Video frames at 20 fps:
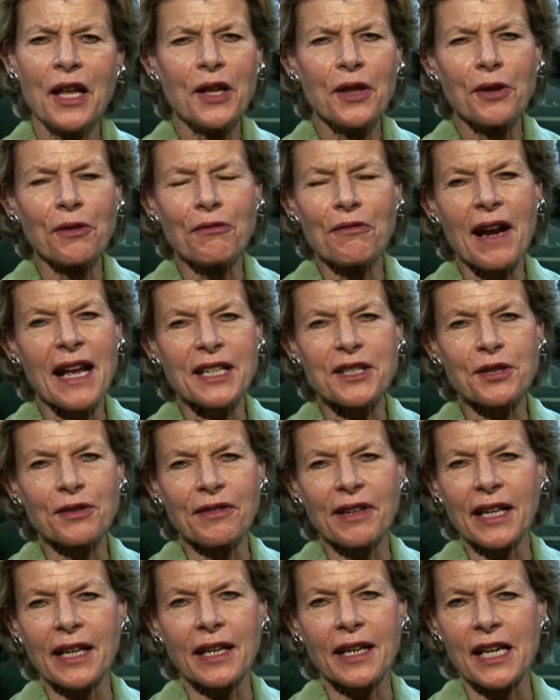The
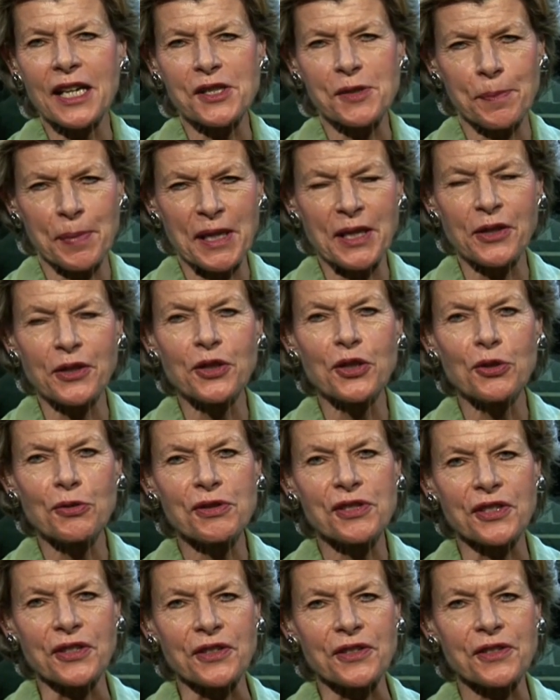rhetoric has been a
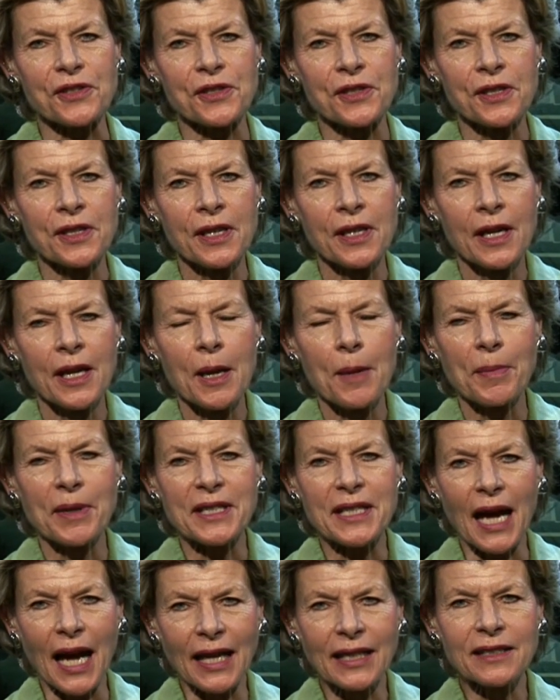nuisance,
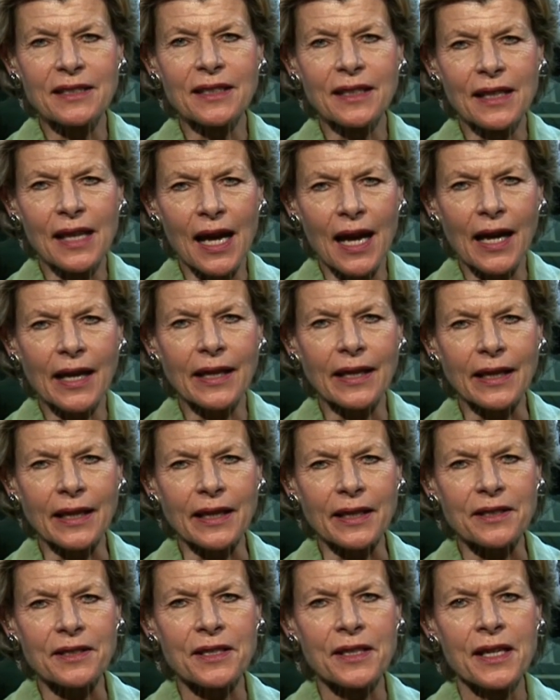but underlying
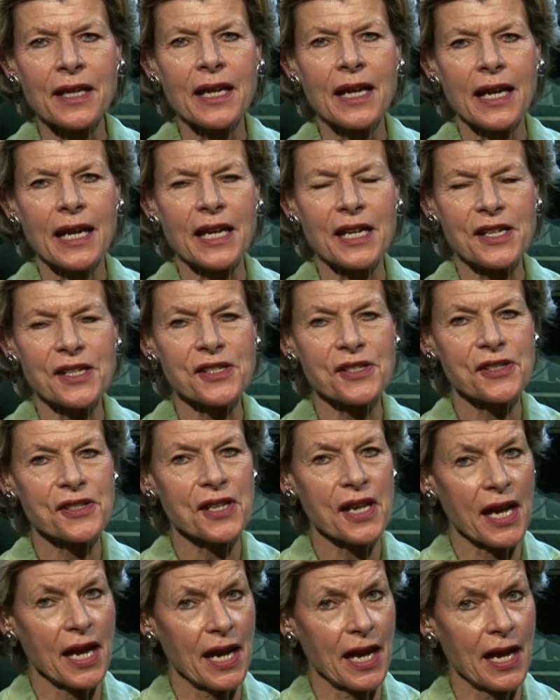it
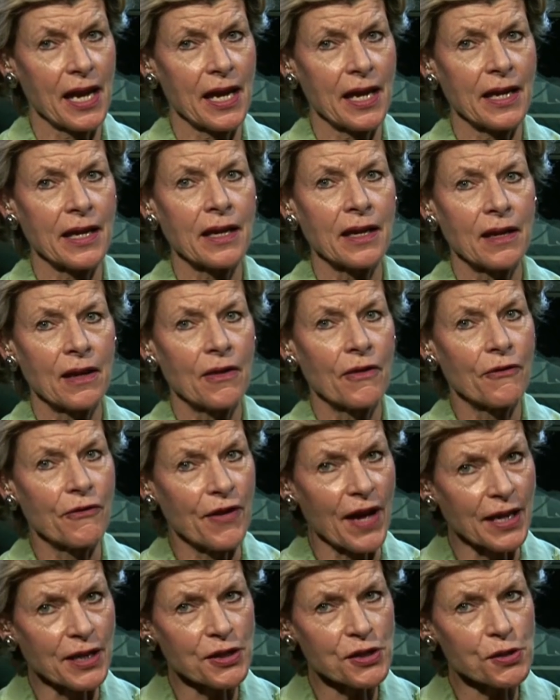is a
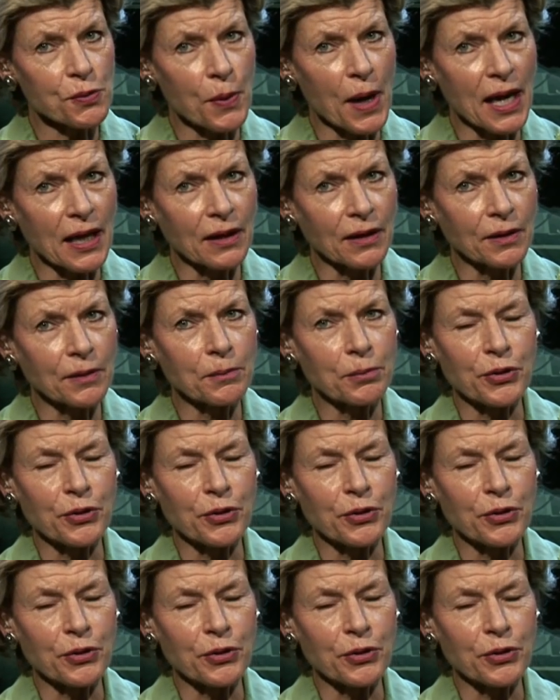Venezuelan